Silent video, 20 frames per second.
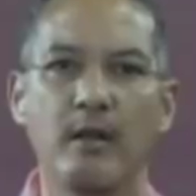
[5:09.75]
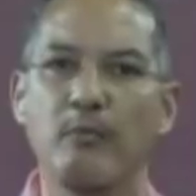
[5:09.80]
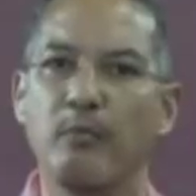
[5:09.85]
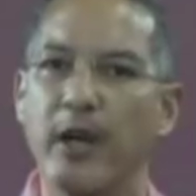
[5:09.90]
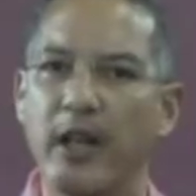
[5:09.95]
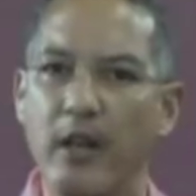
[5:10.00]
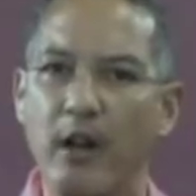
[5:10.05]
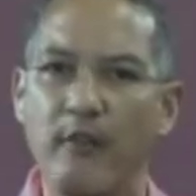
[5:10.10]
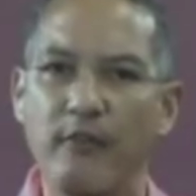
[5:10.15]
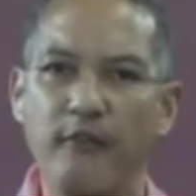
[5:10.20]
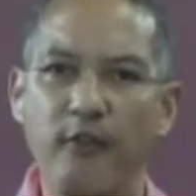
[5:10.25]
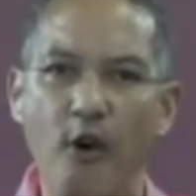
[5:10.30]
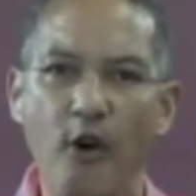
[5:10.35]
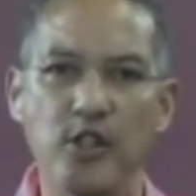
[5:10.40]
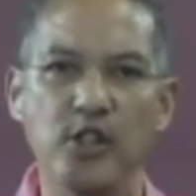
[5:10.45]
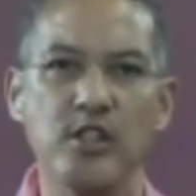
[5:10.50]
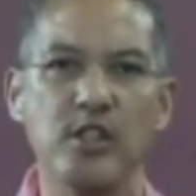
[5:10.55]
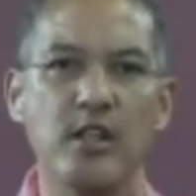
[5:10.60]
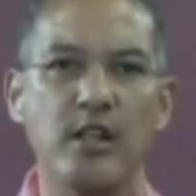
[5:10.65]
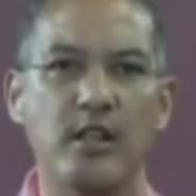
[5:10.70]
But
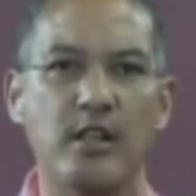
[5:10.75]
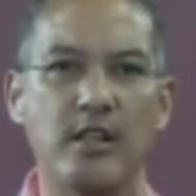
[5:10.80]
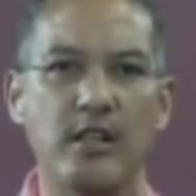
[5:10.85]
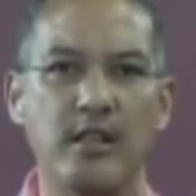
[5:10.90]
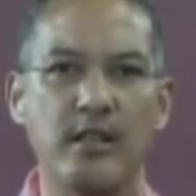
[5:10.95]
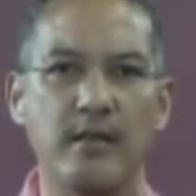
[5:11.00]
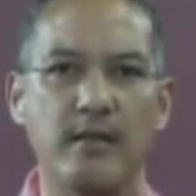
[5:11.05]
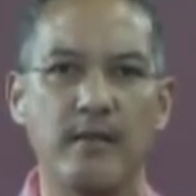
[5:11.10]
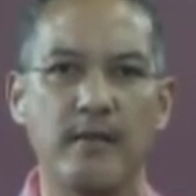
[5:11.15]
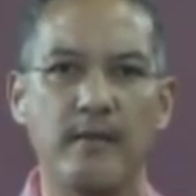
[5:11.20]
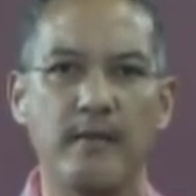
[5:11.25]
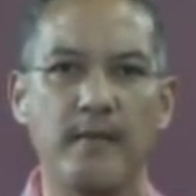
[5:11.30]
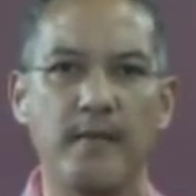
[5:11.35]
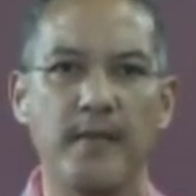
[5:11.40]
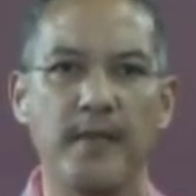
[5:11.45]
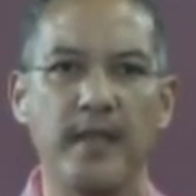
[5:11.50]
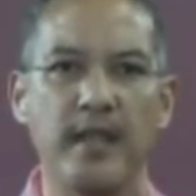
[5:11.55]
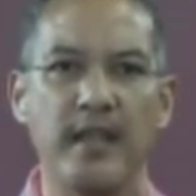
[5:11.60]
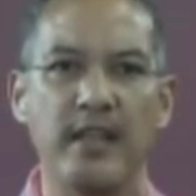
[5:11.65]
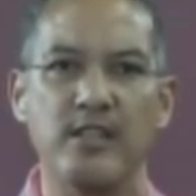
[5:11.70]
unfortunately,
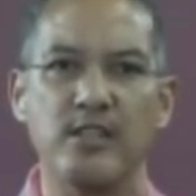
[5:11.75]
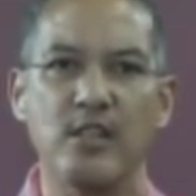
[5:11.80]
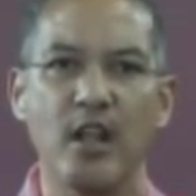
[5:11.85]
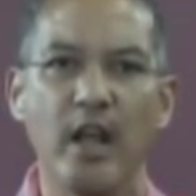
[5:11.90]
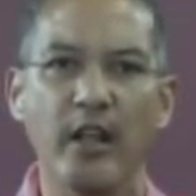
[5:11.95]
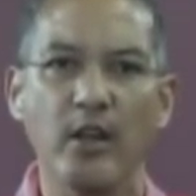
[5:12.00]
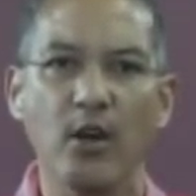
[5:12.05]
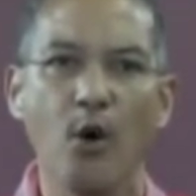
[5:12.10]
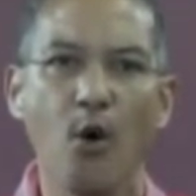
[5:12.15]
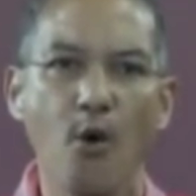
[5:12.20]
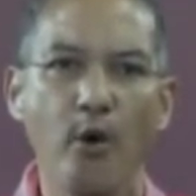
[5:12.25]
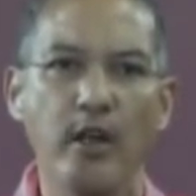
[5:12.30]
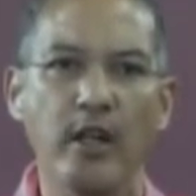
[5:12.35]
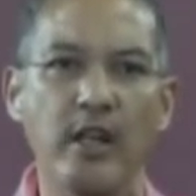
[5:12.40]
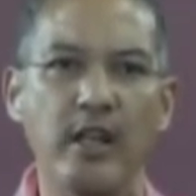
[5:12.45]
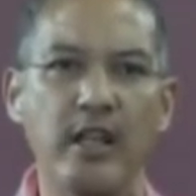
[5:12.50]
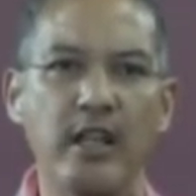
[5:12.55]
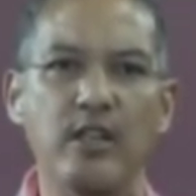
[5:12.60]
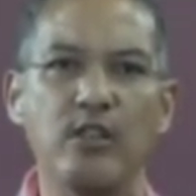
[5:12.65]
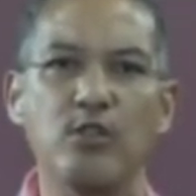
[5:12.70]
it's not
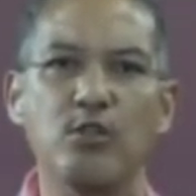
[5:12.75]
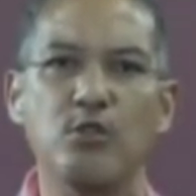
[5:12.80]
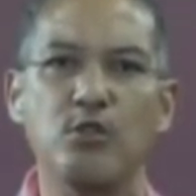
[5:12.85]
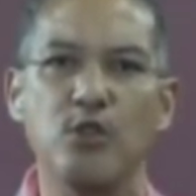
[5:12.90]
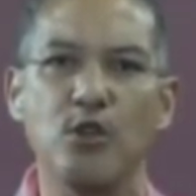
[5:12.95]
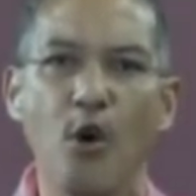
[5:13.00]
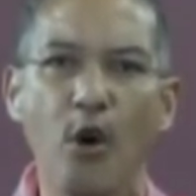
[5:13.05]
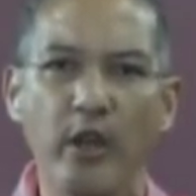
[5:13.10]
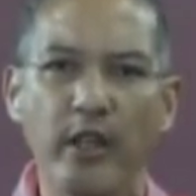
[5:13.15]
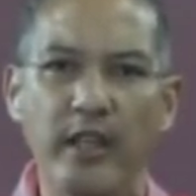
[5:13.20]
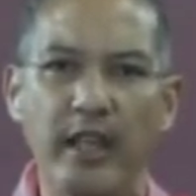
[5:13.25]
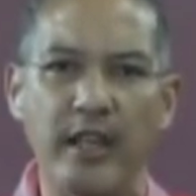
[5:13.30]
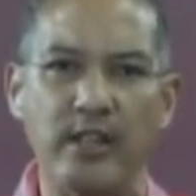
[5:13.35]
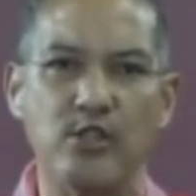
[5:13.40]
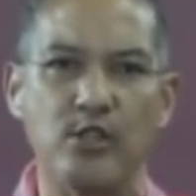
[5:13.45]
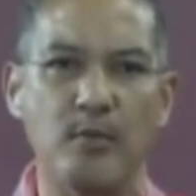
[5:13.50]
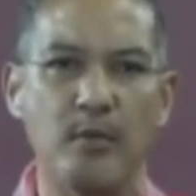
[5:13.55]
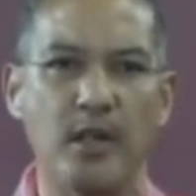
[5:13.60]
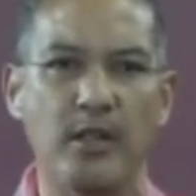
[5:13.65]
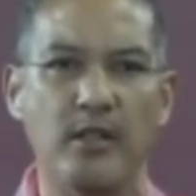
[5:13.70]
only to your
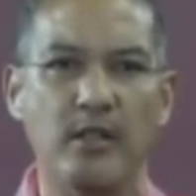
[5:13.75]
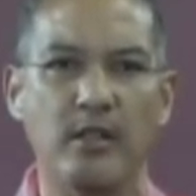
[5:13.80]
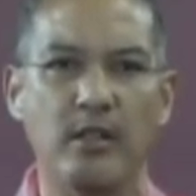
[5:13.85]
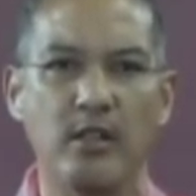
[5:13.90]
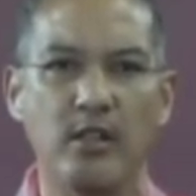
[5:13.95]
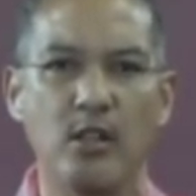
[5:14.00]
detriment,